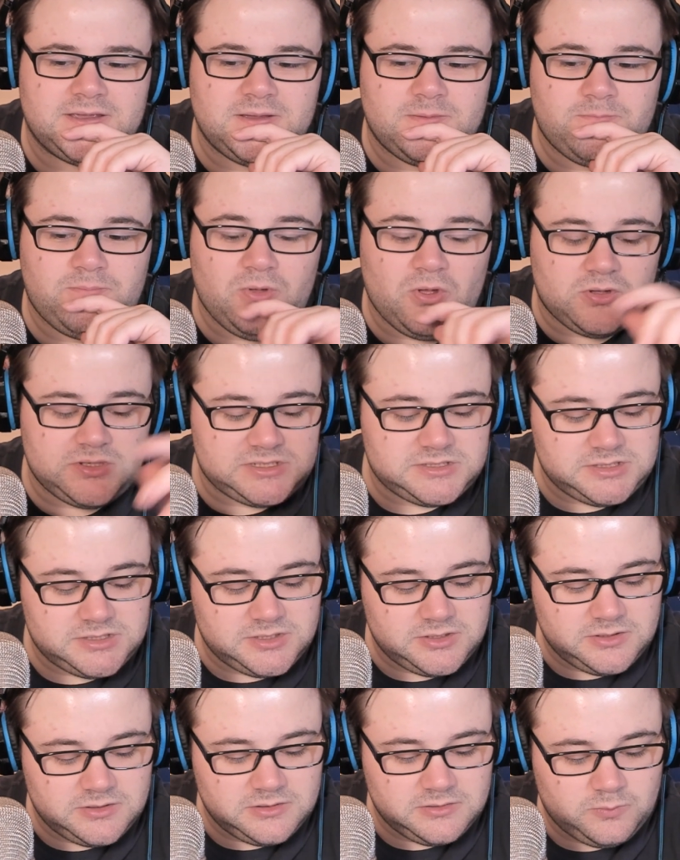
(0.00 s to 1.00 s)
but
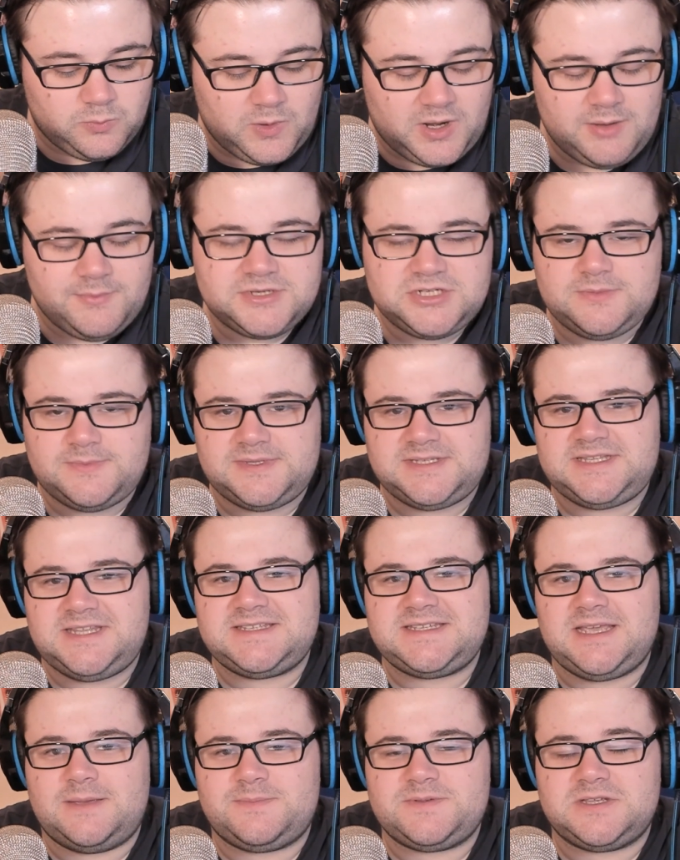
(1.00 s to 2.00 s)
why don't we jump into
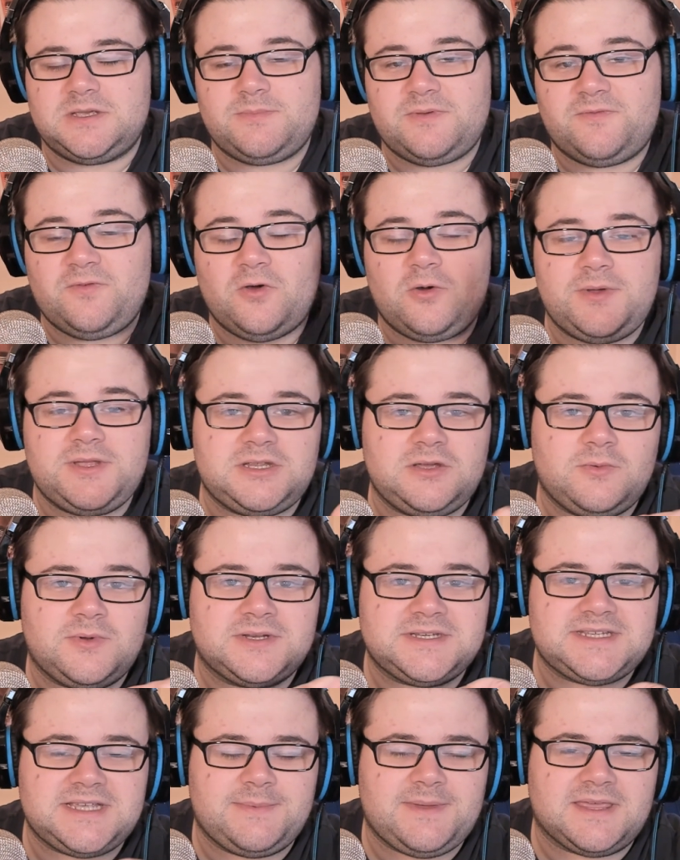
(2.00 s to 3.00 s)
this episode? Before we do, I want
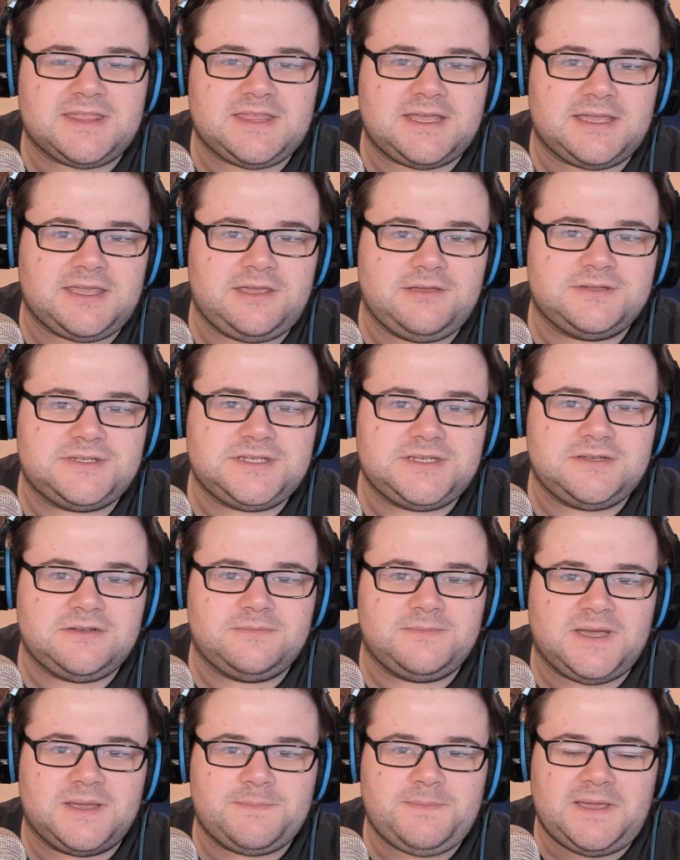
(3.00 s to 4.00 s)
to say a big thank you to
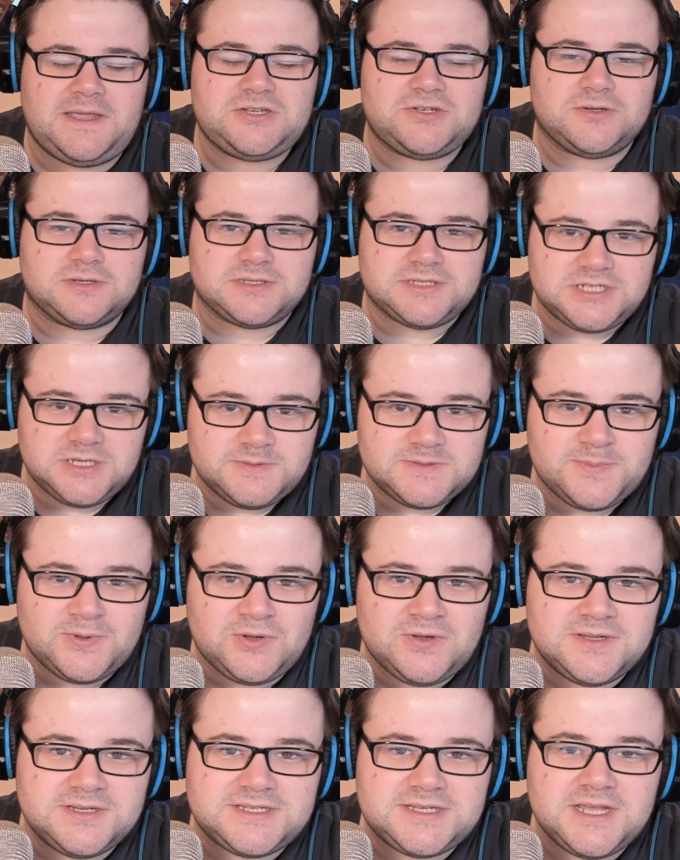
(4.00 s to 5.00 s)
my Patreon super
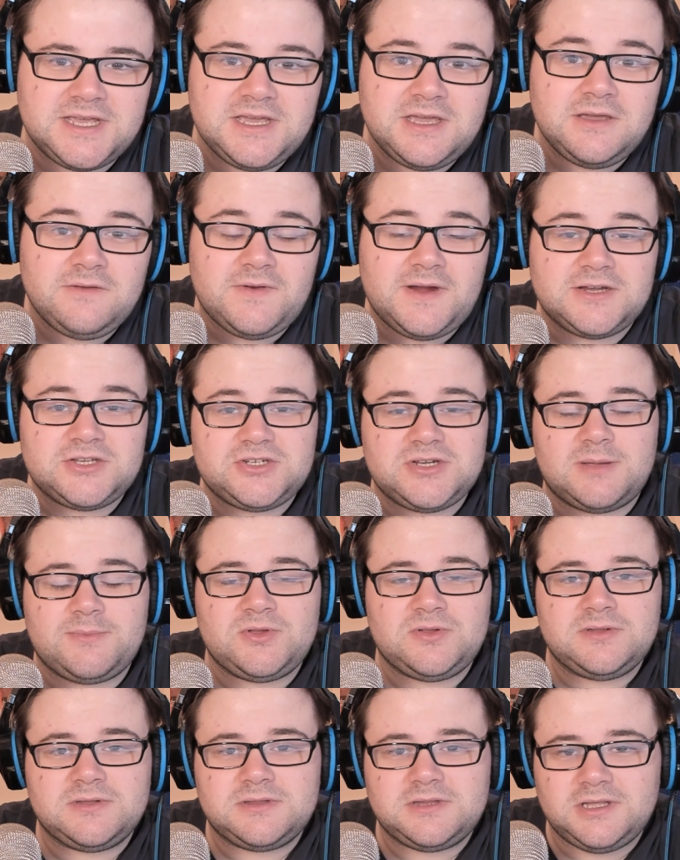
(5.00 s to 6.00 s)
supporters, Frank
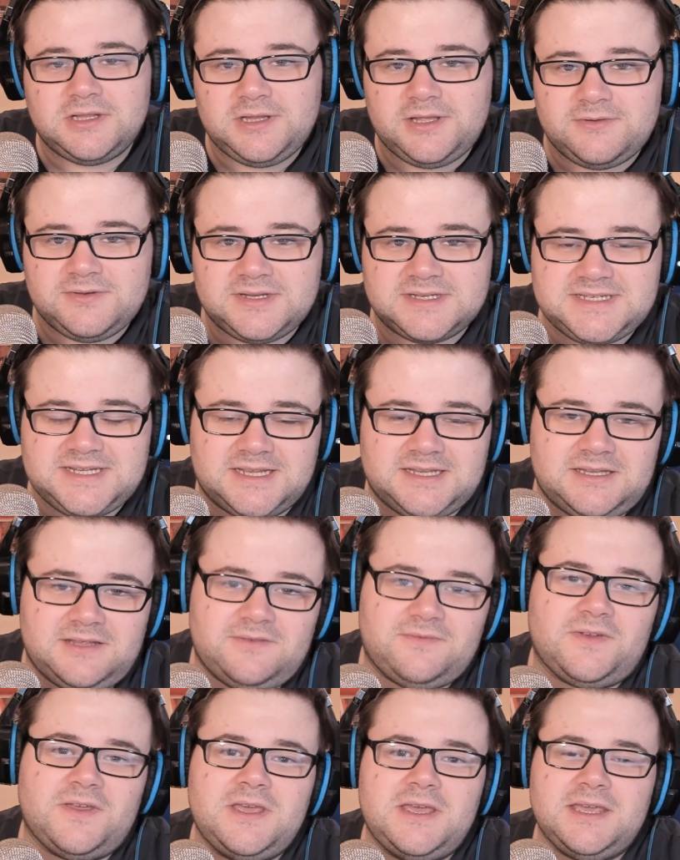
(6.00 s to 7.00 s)
Tremel, The Lone
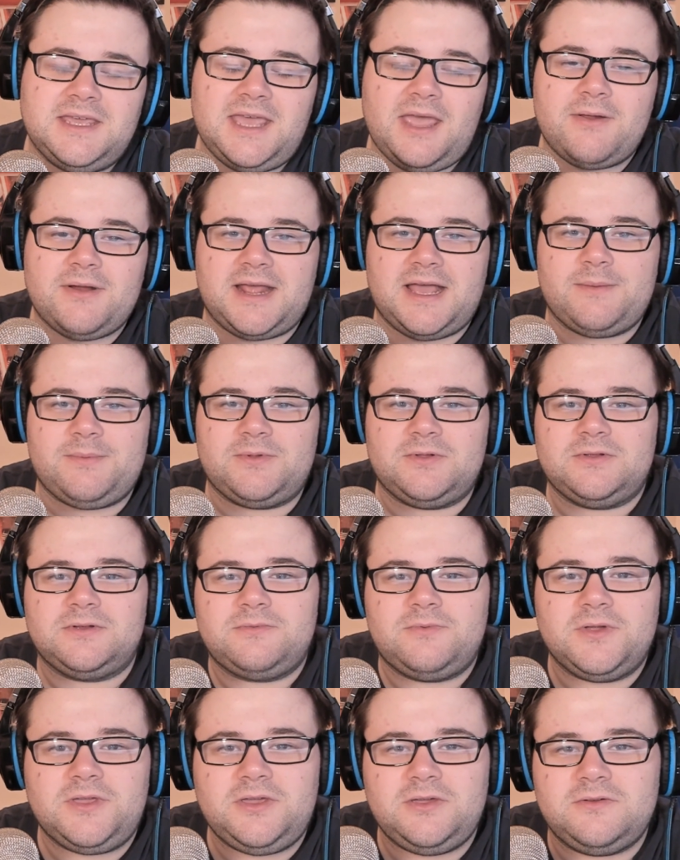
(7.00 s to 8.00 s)
Detective, Karen Abel,
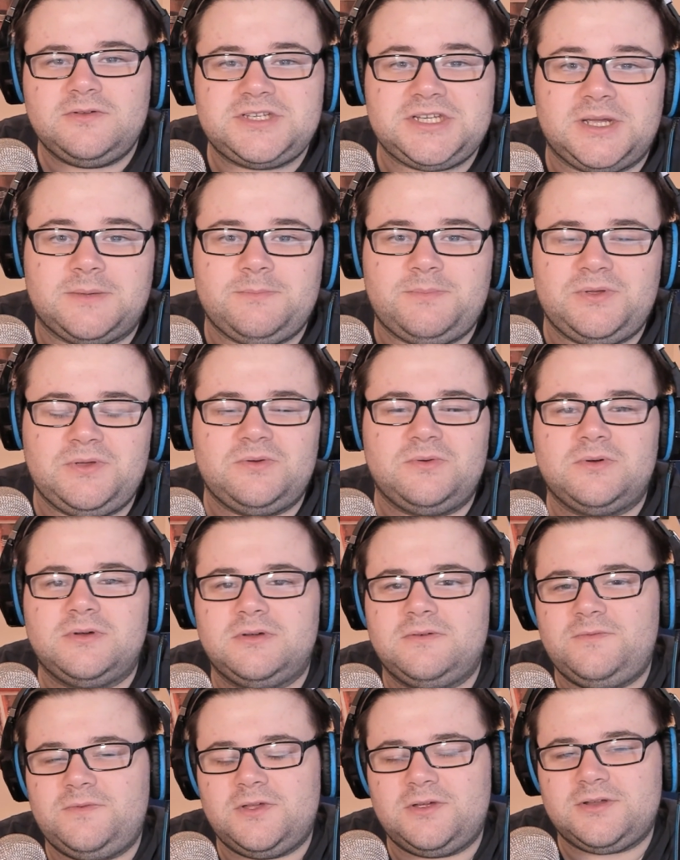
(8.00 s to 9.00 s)
Raccoon Shampoo,
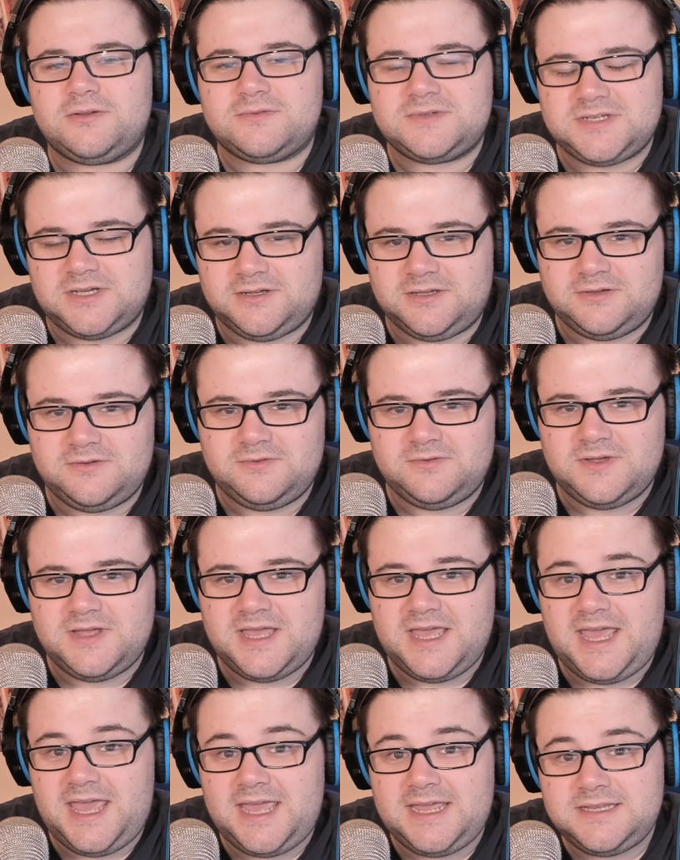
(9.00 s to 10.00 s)
Flawed Otaku,
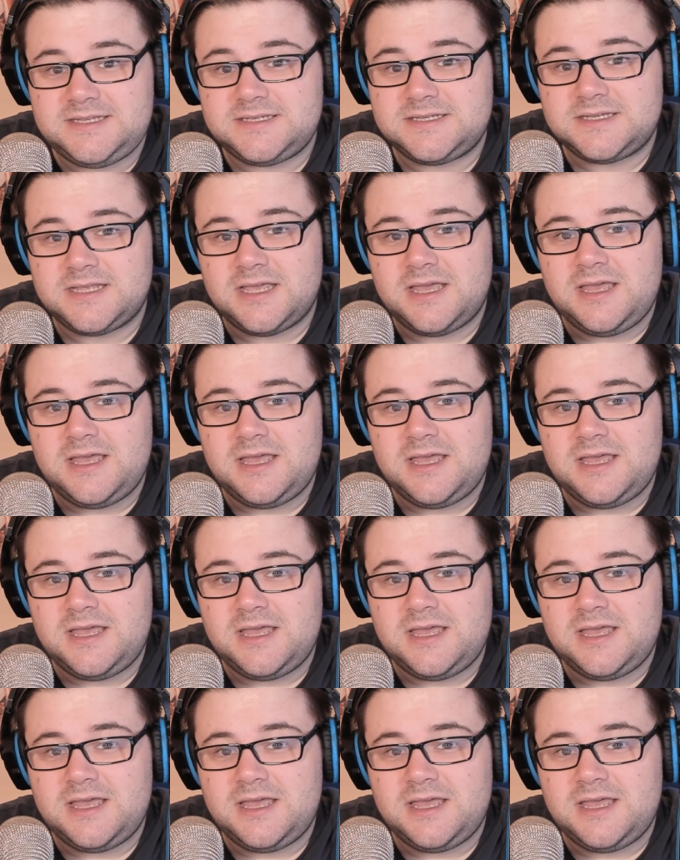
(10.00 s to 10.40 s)
Ace,